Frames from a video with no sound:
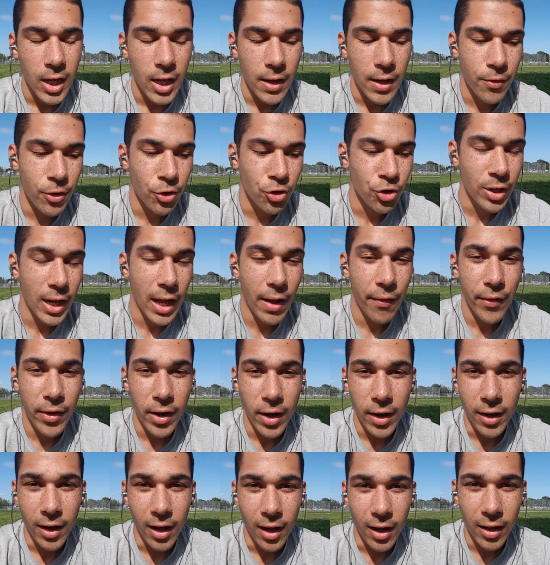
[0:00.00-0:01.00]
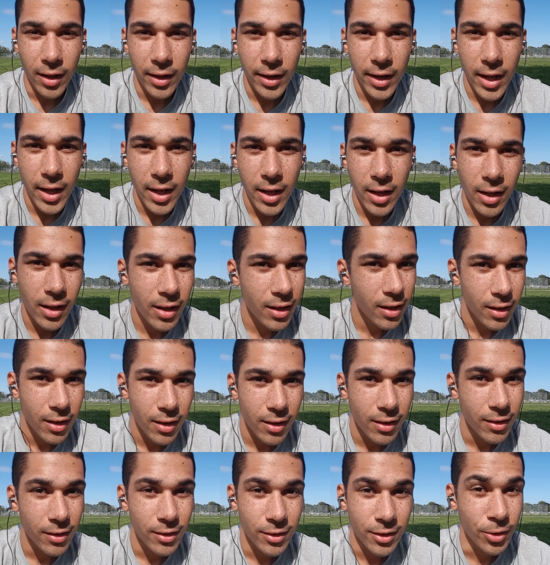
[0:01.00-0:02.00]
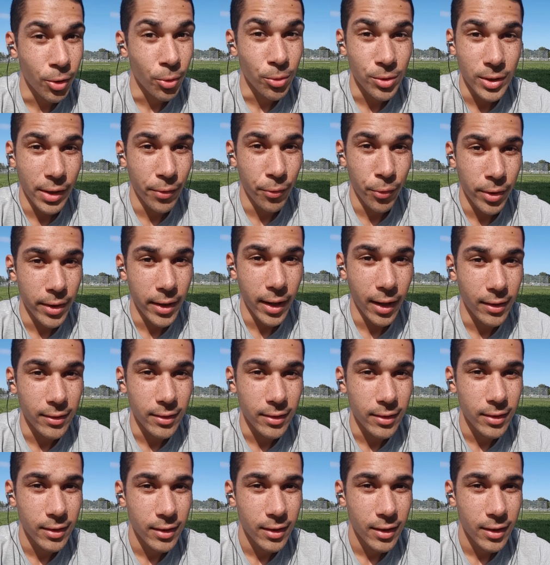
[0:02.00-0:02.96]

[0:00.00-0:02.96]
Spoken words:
if you're traveling on a holiday, so is everyone else.